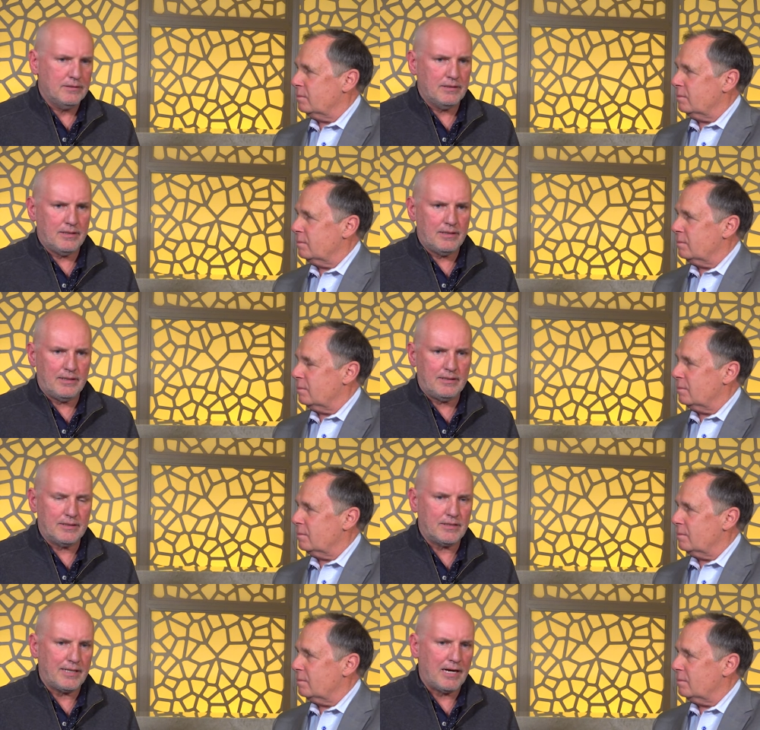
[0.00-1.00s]
Speaker 1: Uh, I think
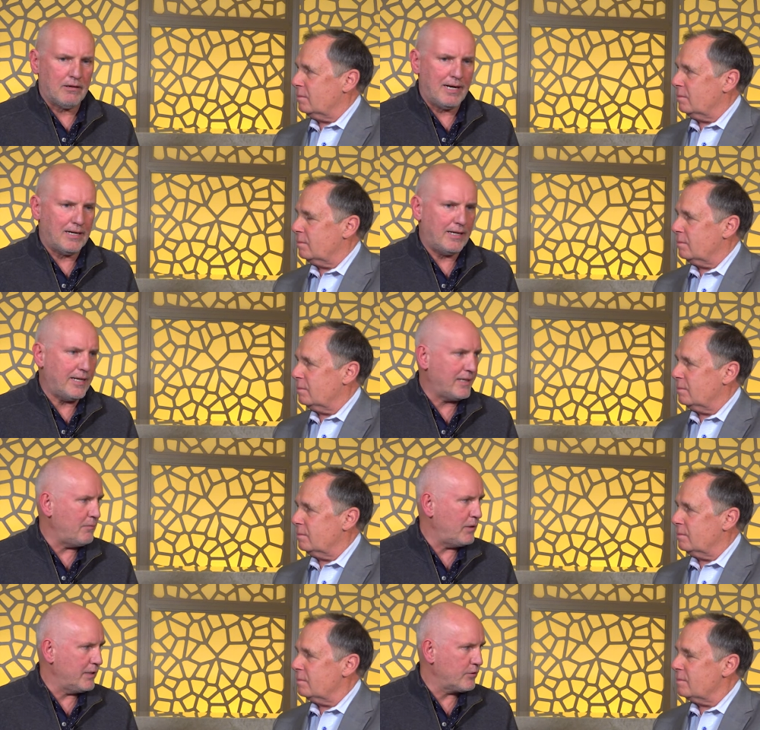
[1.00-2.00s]
Seattle had an
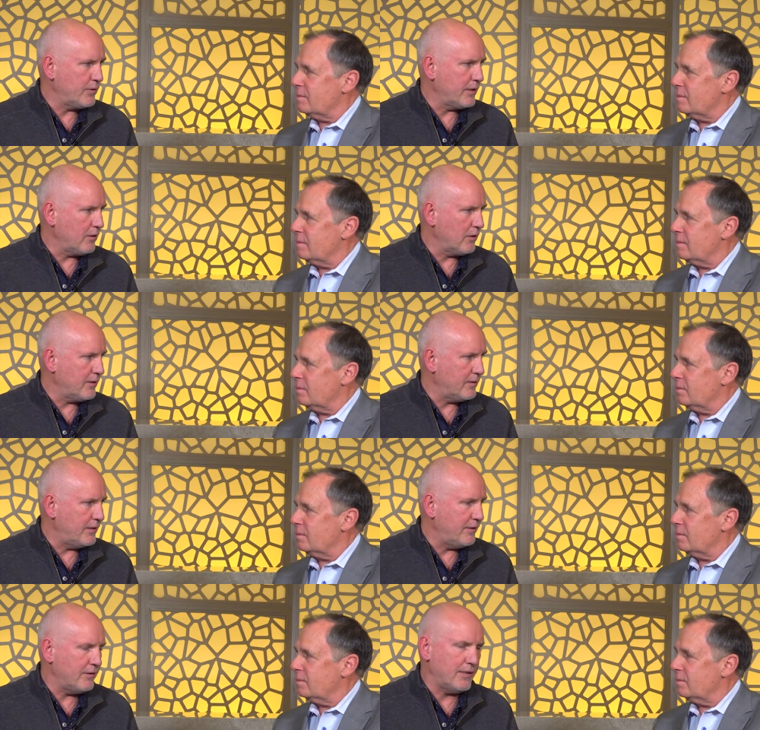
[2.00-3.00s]
eight-game winning streak earlier in the
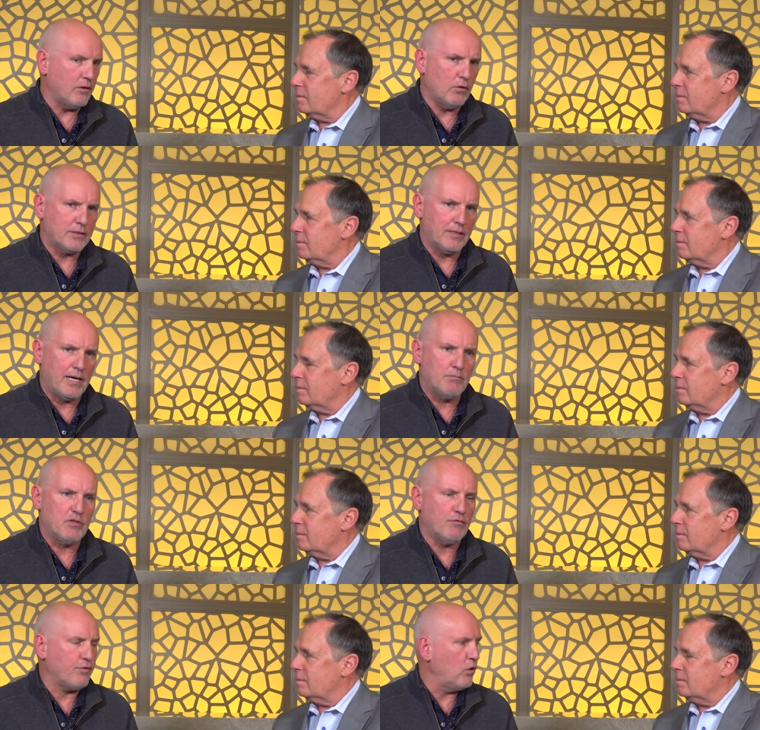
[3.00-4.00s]
year. You know, it's an ebbs
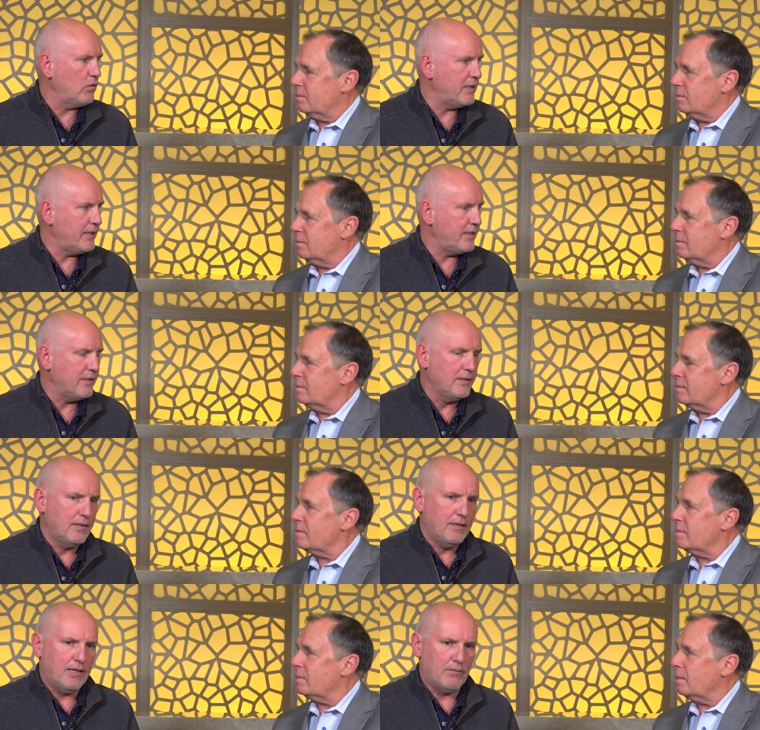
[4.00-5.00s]
and flow league,
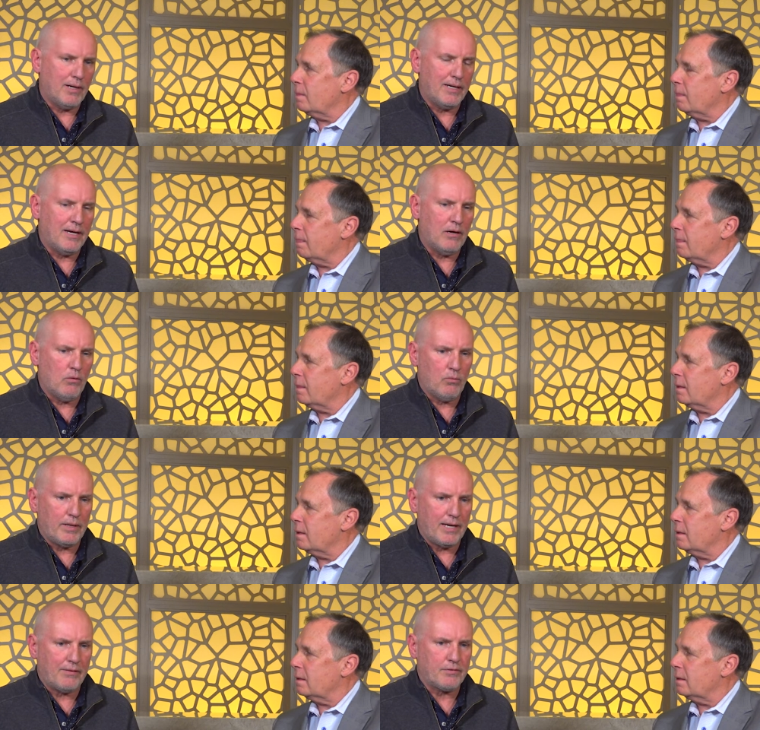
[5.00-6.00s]
and right now
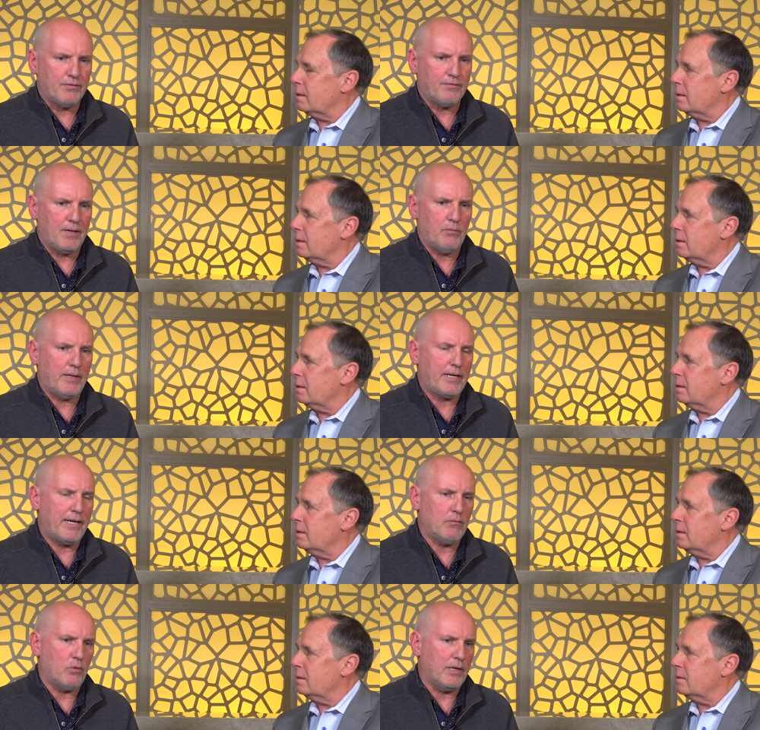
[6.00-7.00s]
we have to find, we
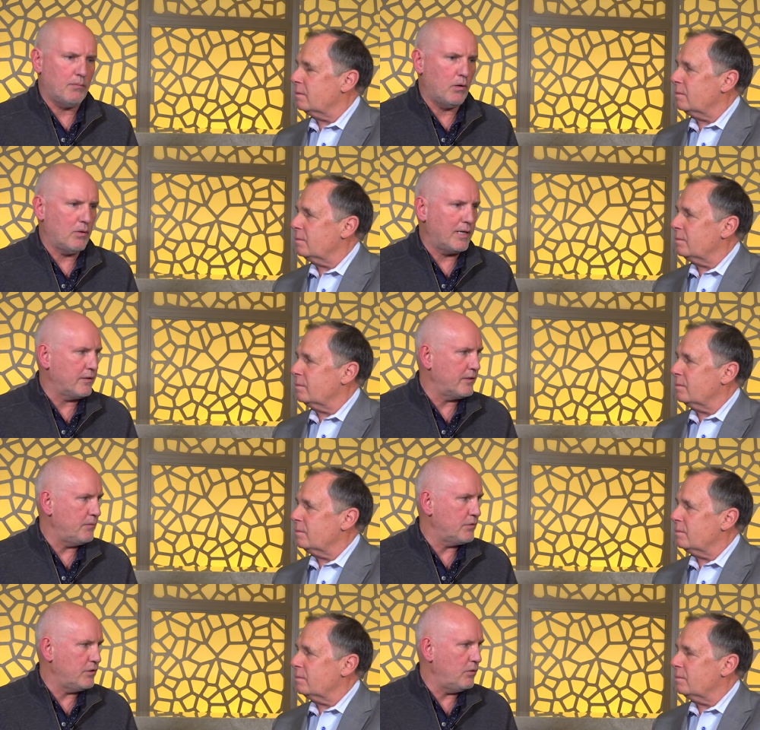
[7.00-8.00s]
can't worry about what other
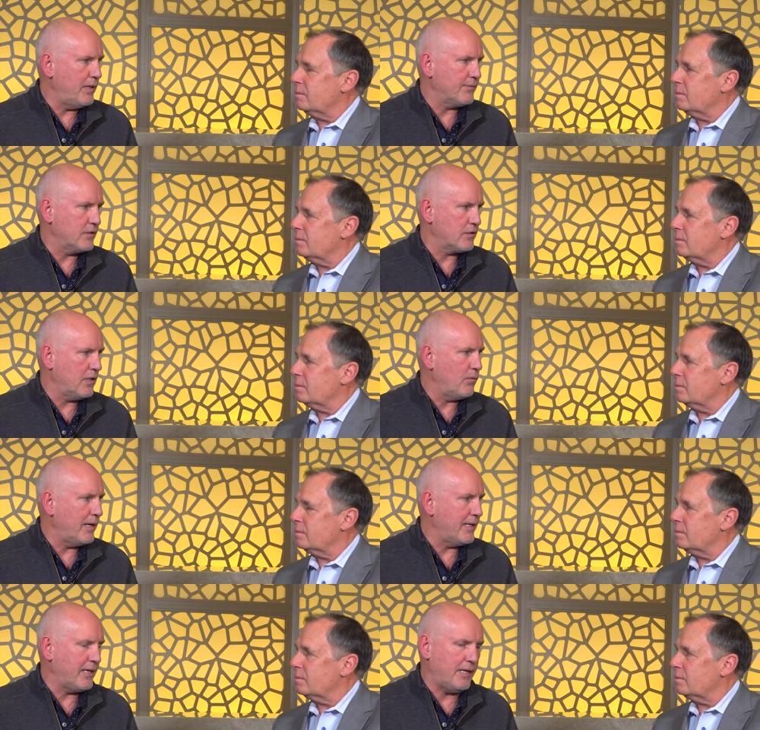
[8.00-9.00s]
teams do. We have to start
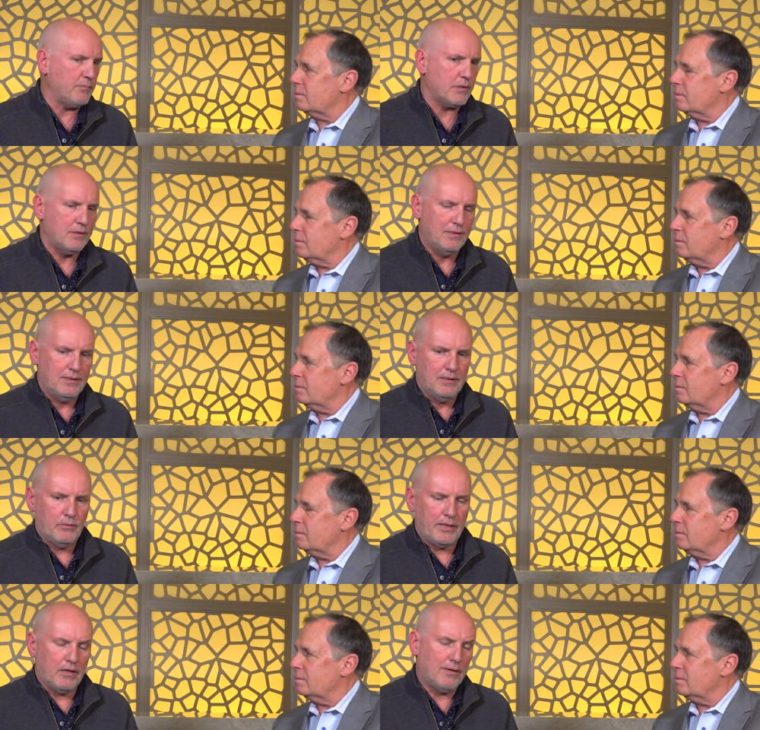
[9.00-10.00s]
winning games.
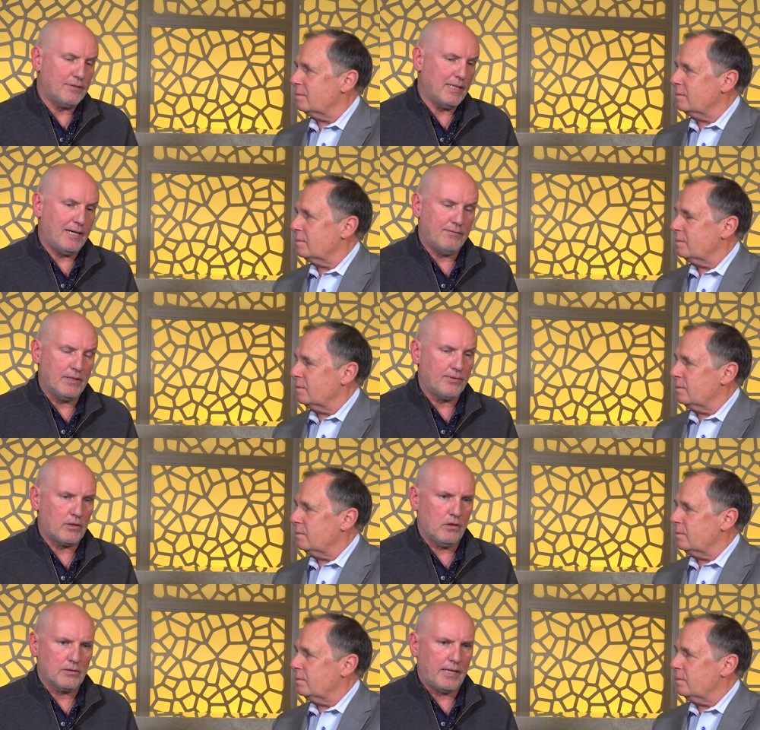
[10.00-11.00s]
We obviously have
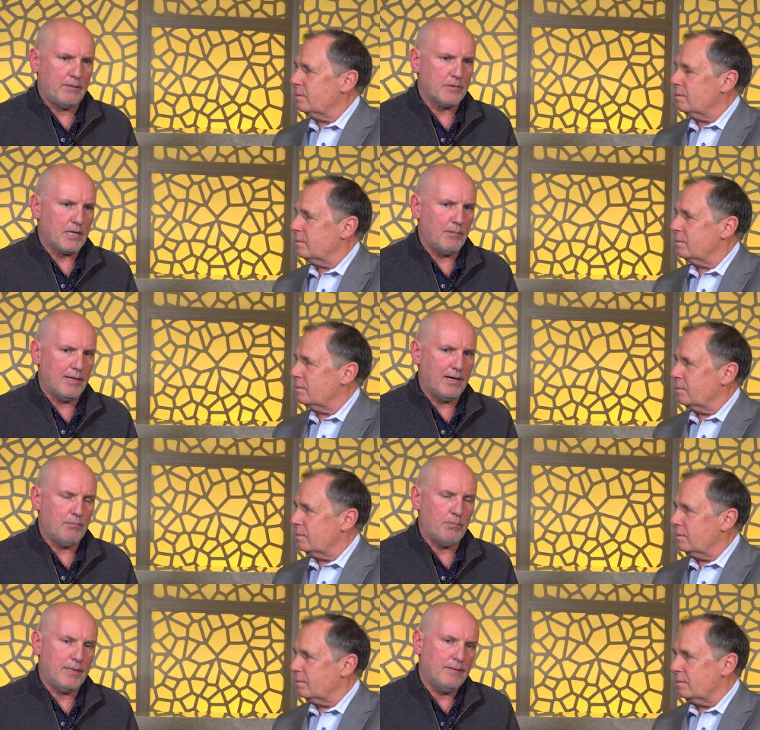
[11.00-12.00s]
difficult games coming
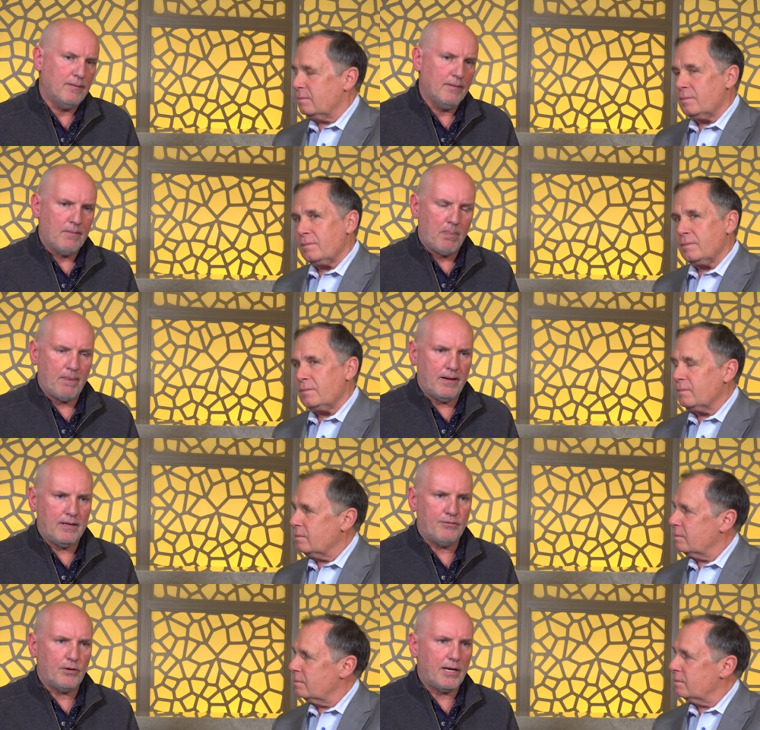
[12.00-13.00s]
up, but uh,
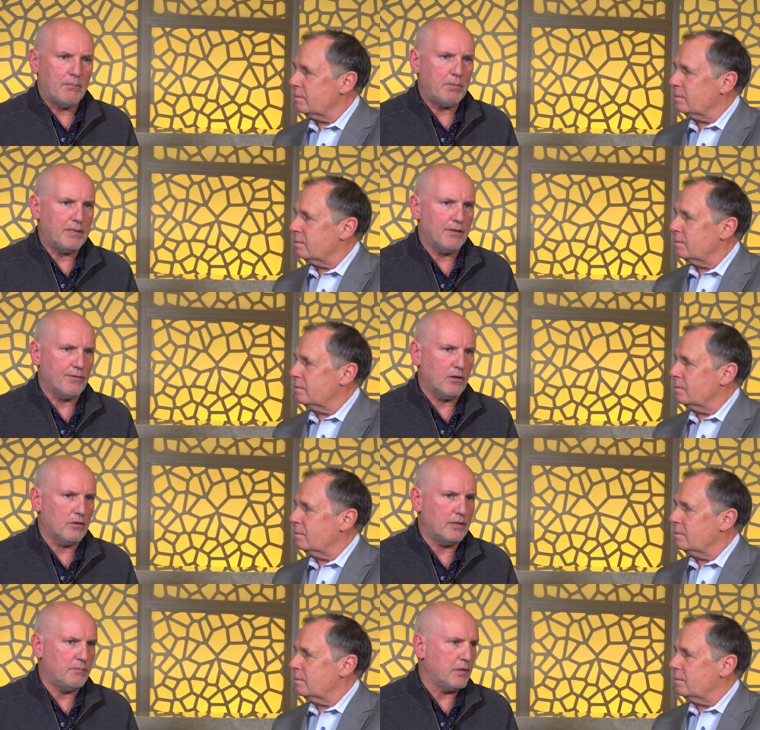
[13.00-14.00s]
if you can't beat
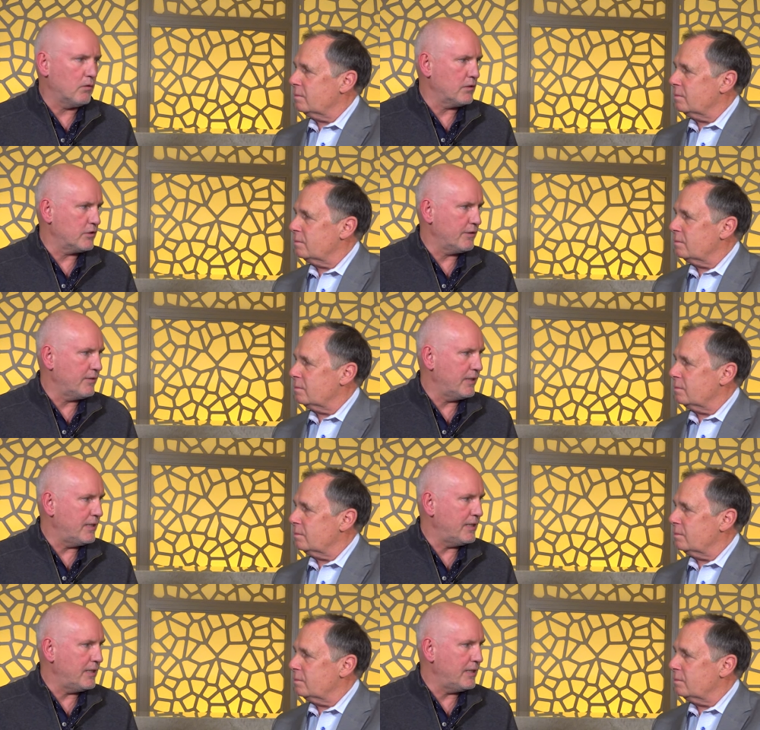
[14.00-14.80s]
difficult teams, you don't deserve to get